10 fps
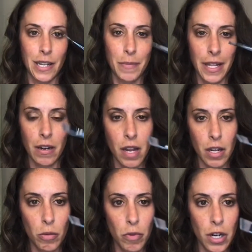My little
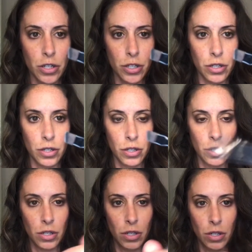angle brush
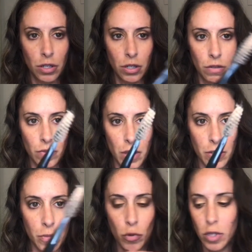with the
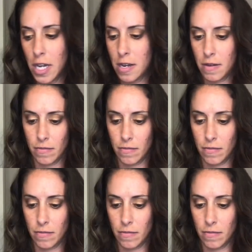spoolie.